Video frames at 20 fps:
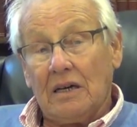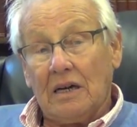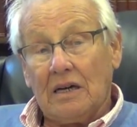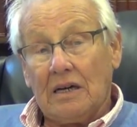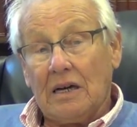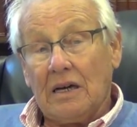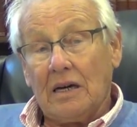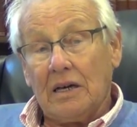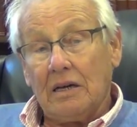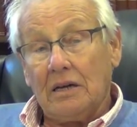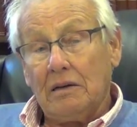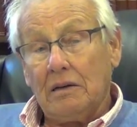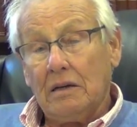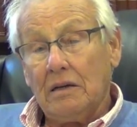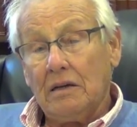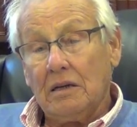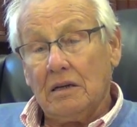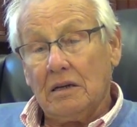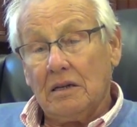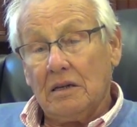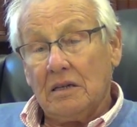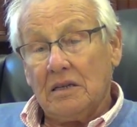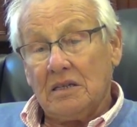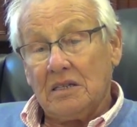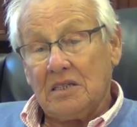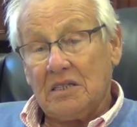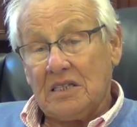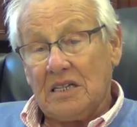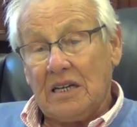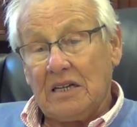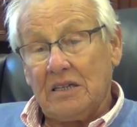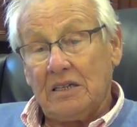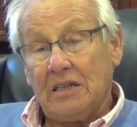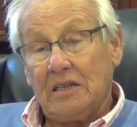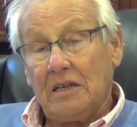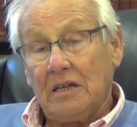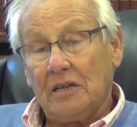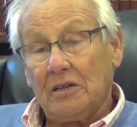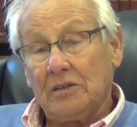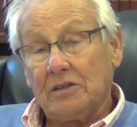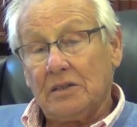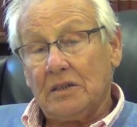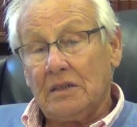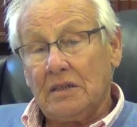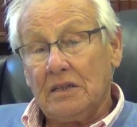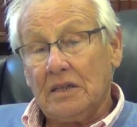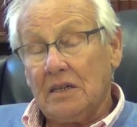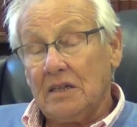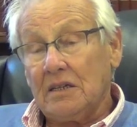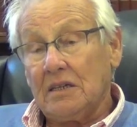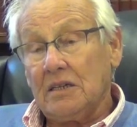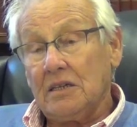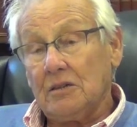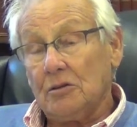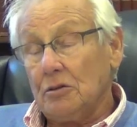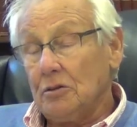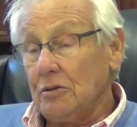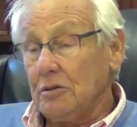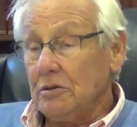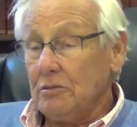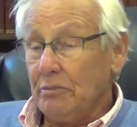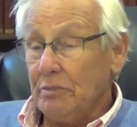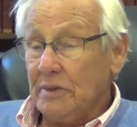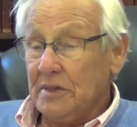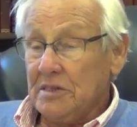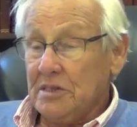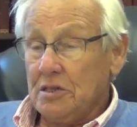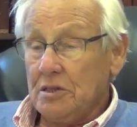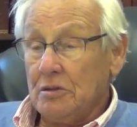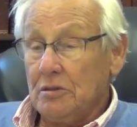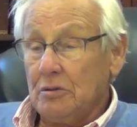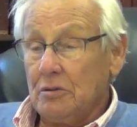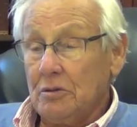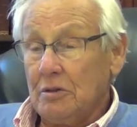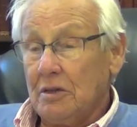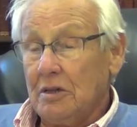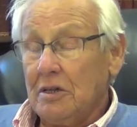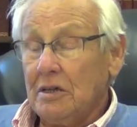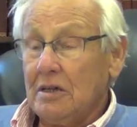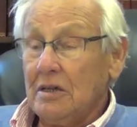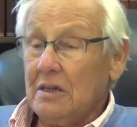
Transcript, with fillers: I sat down in the old mess hall